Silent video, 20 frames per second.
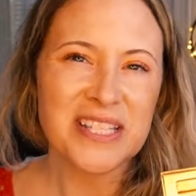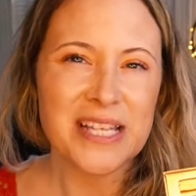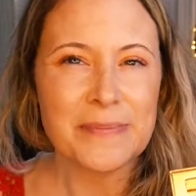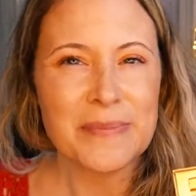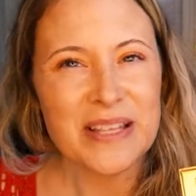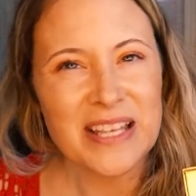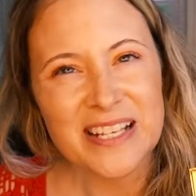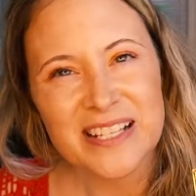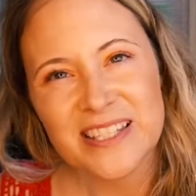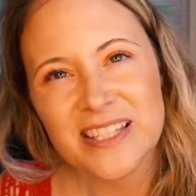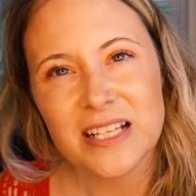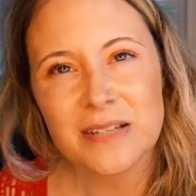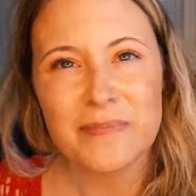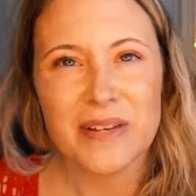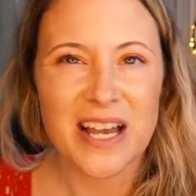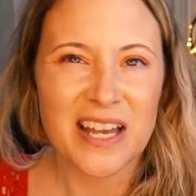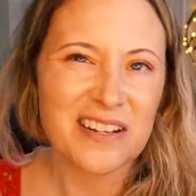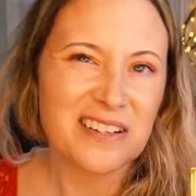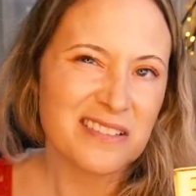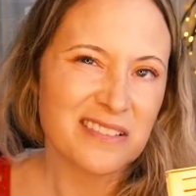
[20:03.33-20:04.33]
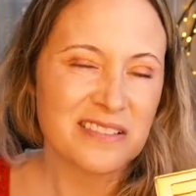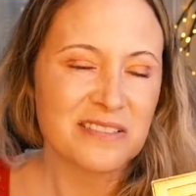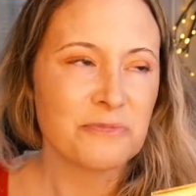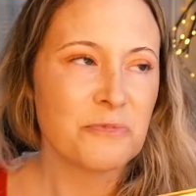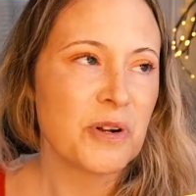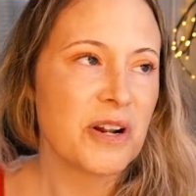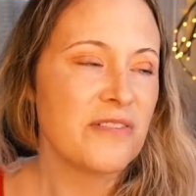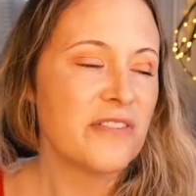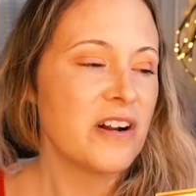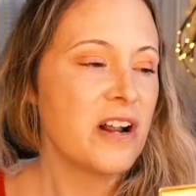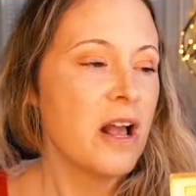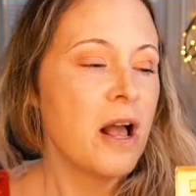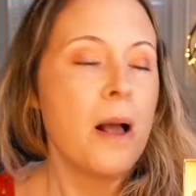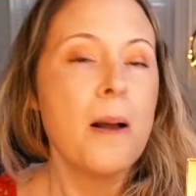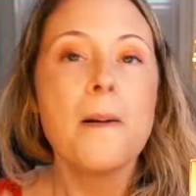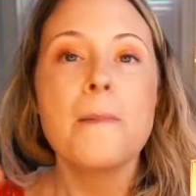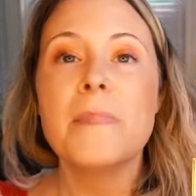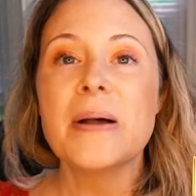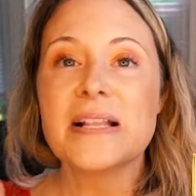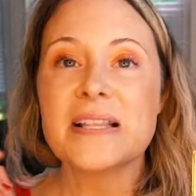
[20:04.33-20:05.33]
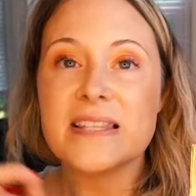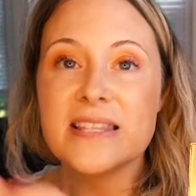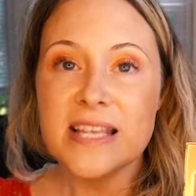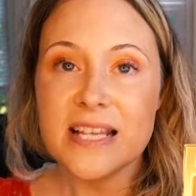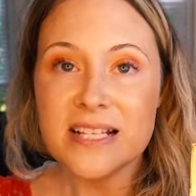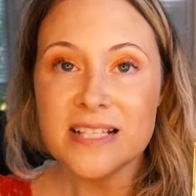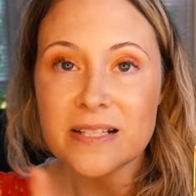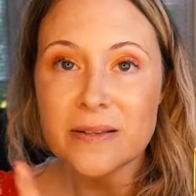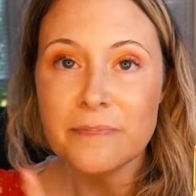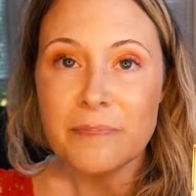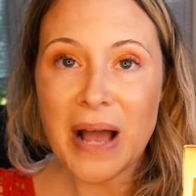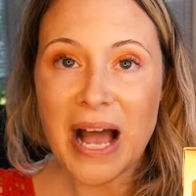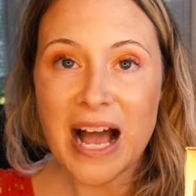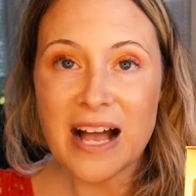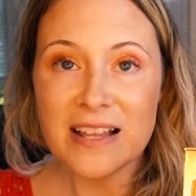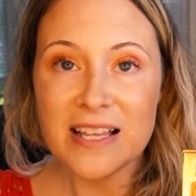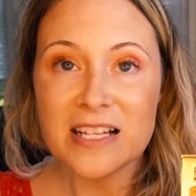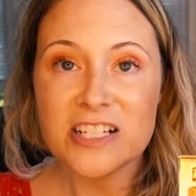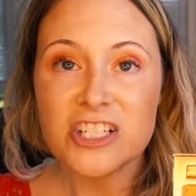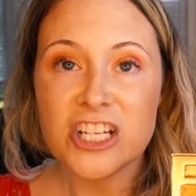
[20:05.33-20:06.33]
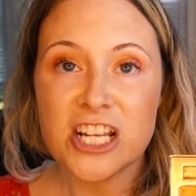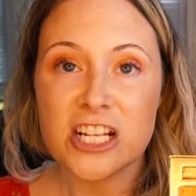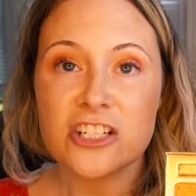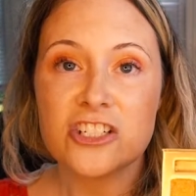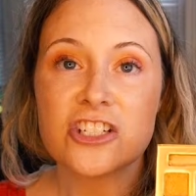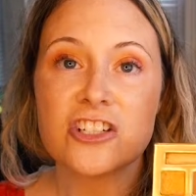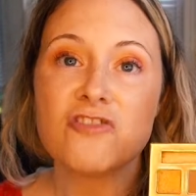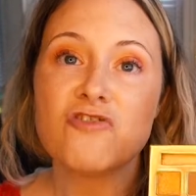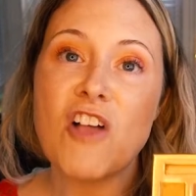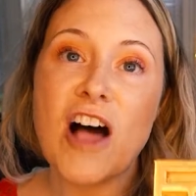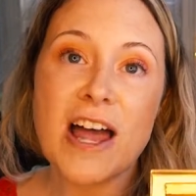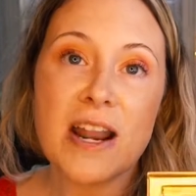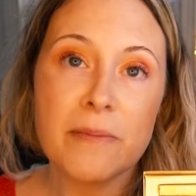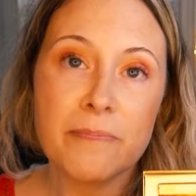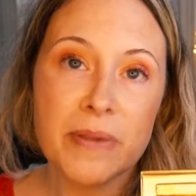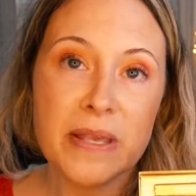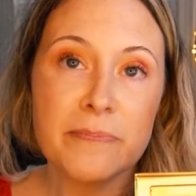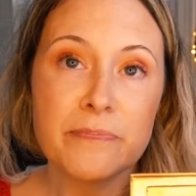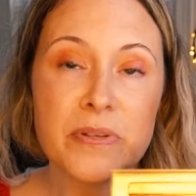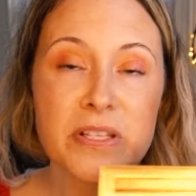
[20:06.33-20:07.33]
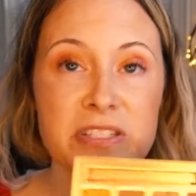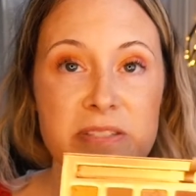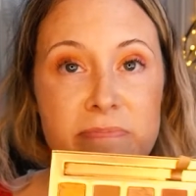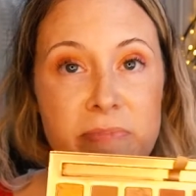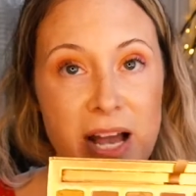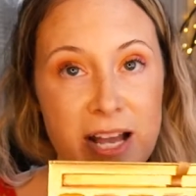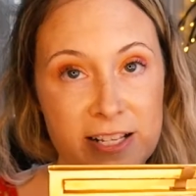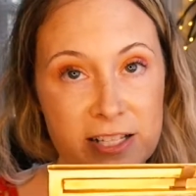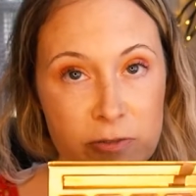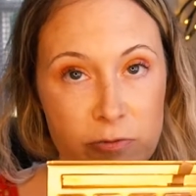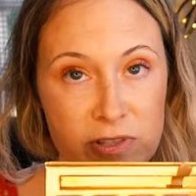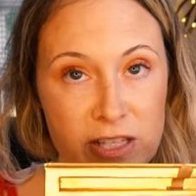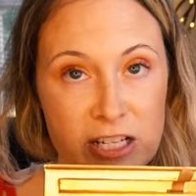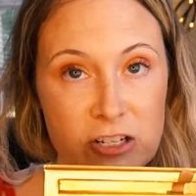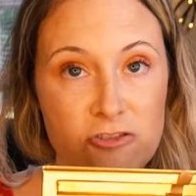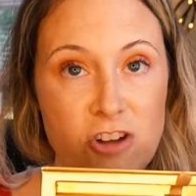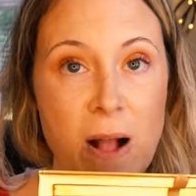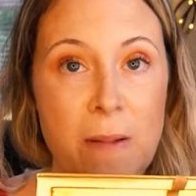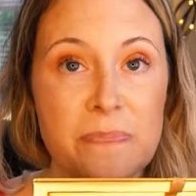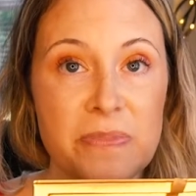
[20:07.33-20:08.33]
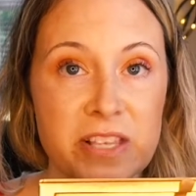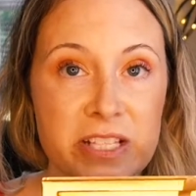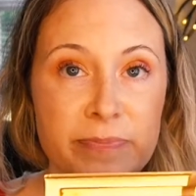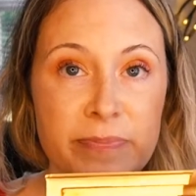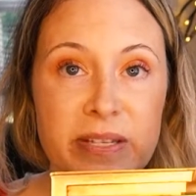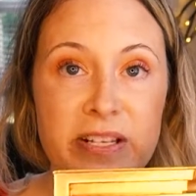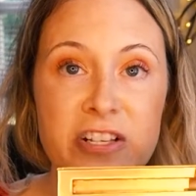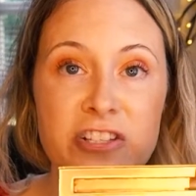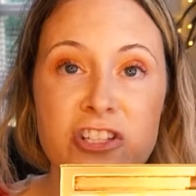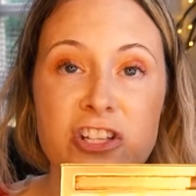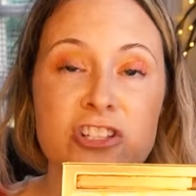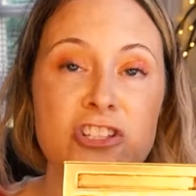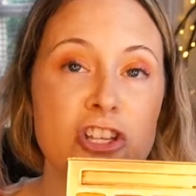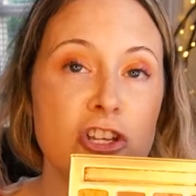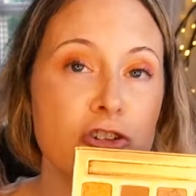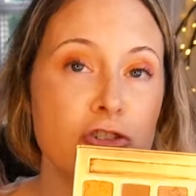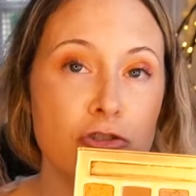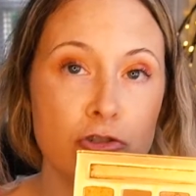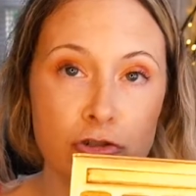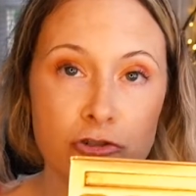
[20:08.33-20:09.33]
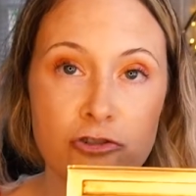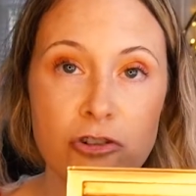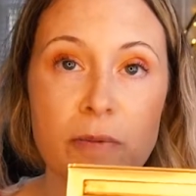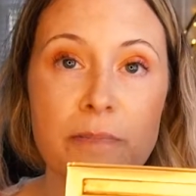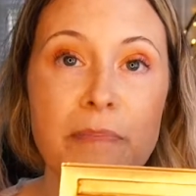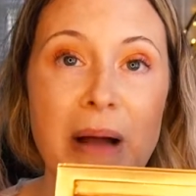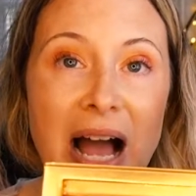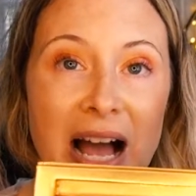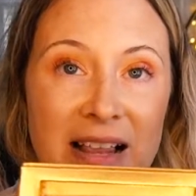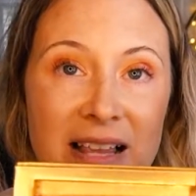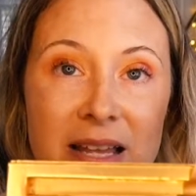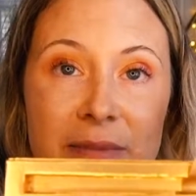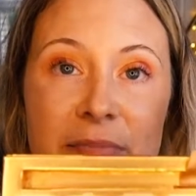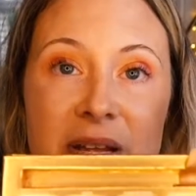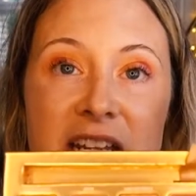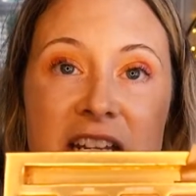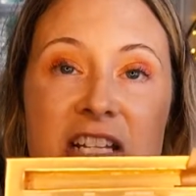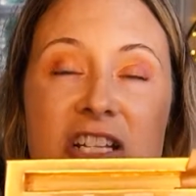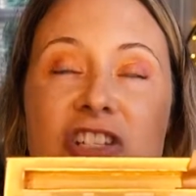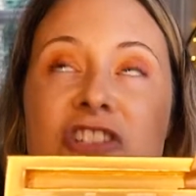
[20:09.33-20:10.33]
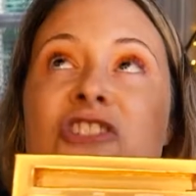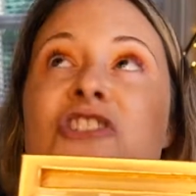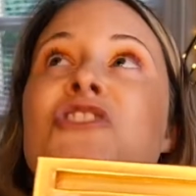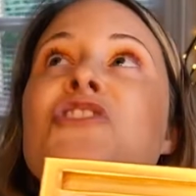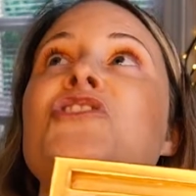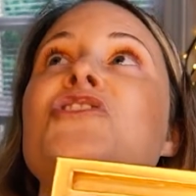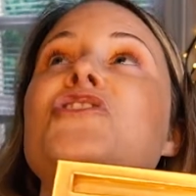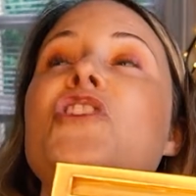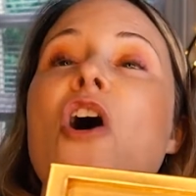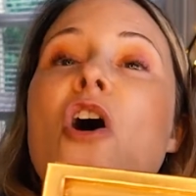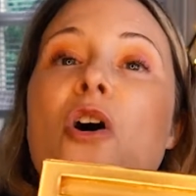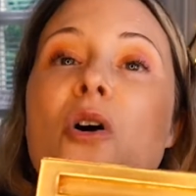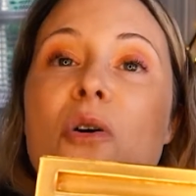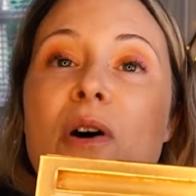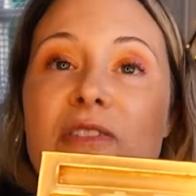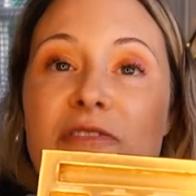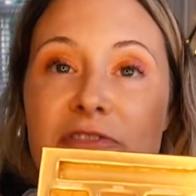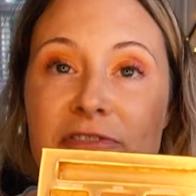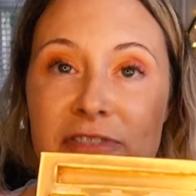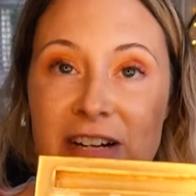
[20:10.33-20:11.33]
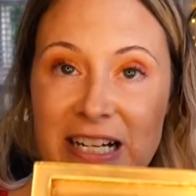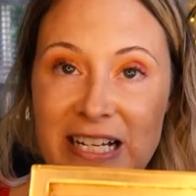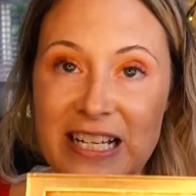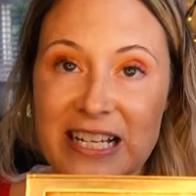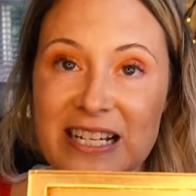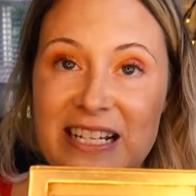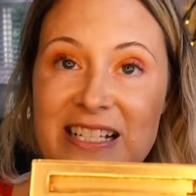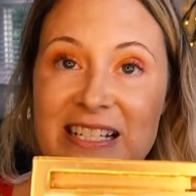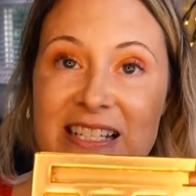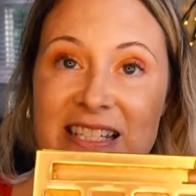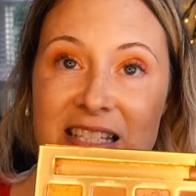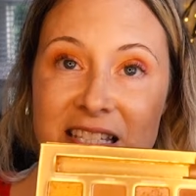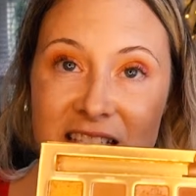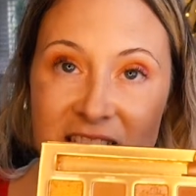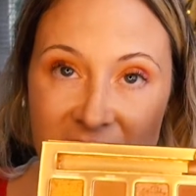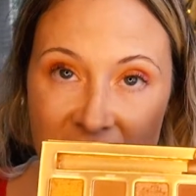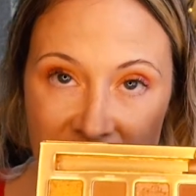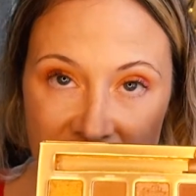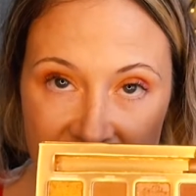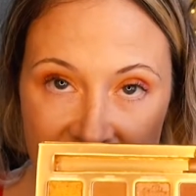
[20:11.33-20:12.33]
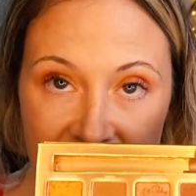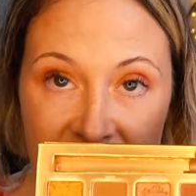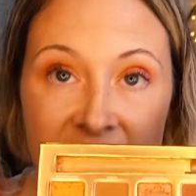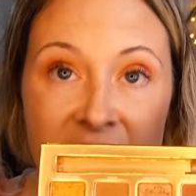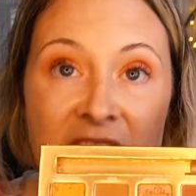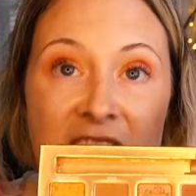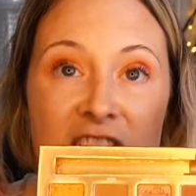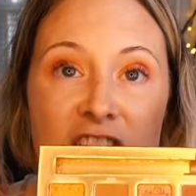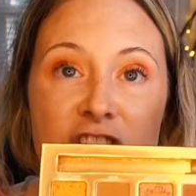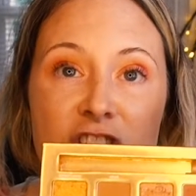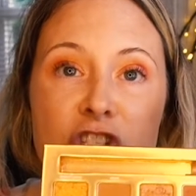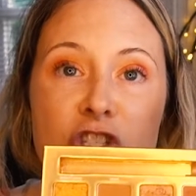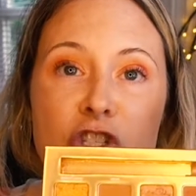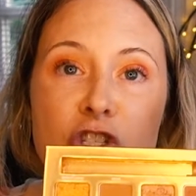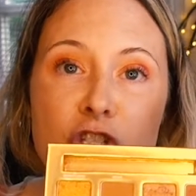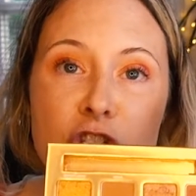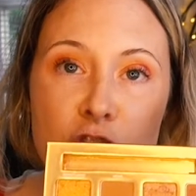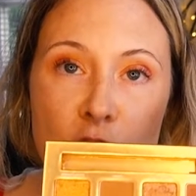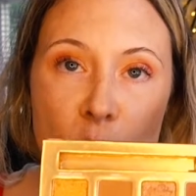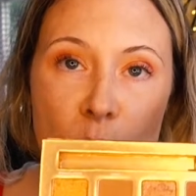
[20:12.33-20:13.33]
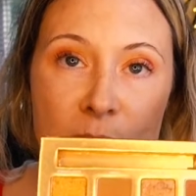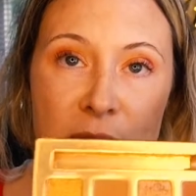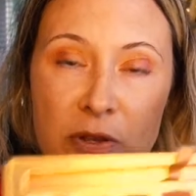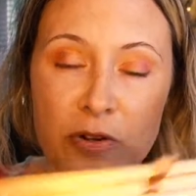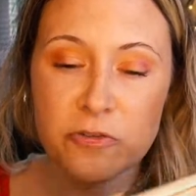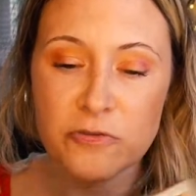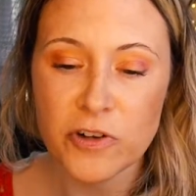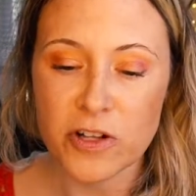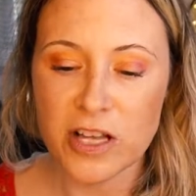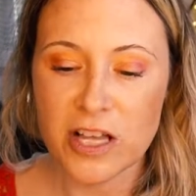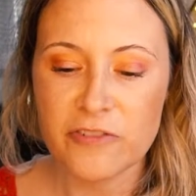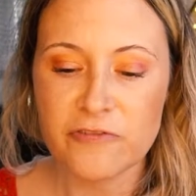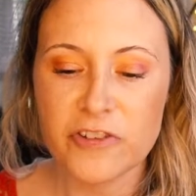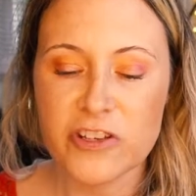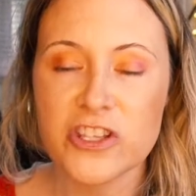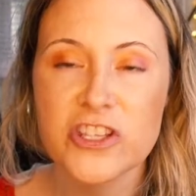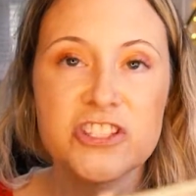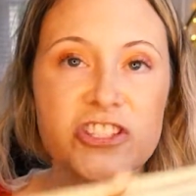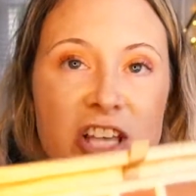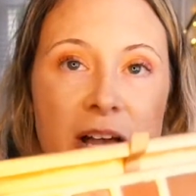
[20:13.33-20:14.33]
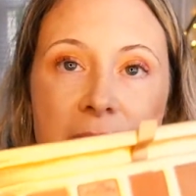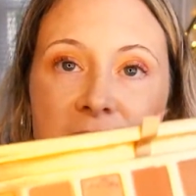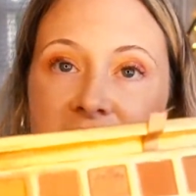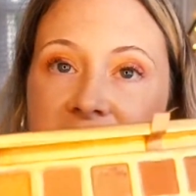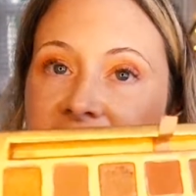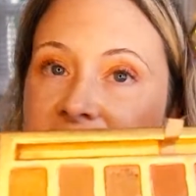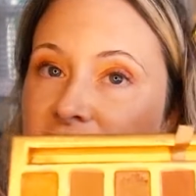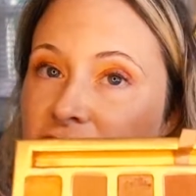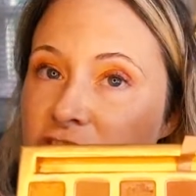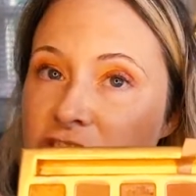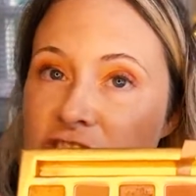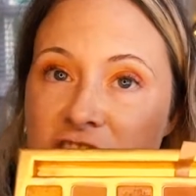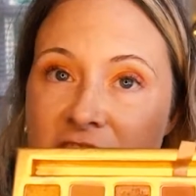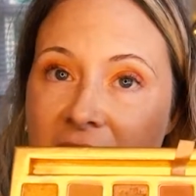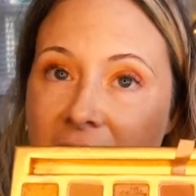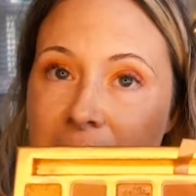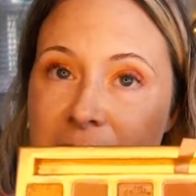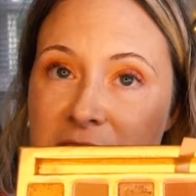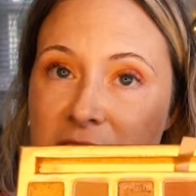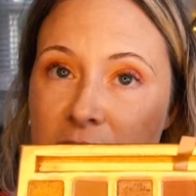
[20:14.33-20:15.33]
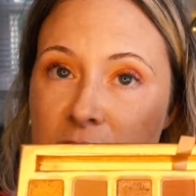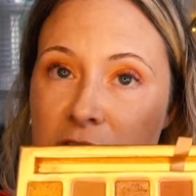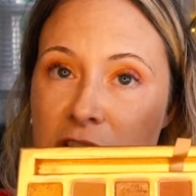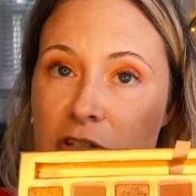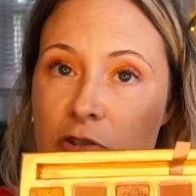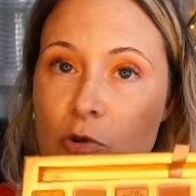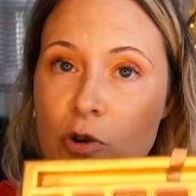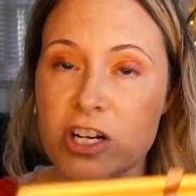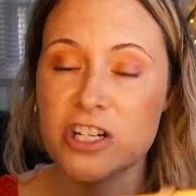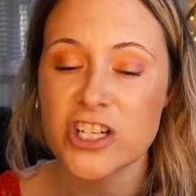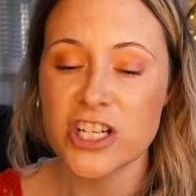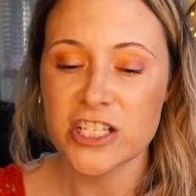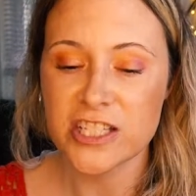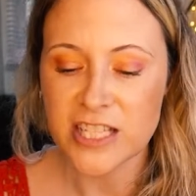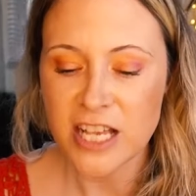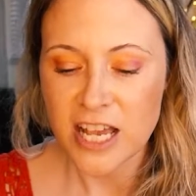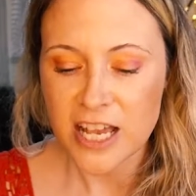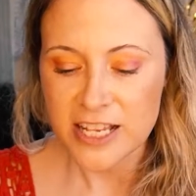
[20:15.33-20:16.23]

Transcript: They'd be like, Sigma, I don't know, whatever. But this palette changed a lot of people's minds when they dropped this, because it's a neutral palette, but it is so freaking stunning. It is so beautiful, and for the summer it's just absolutely gorgeous.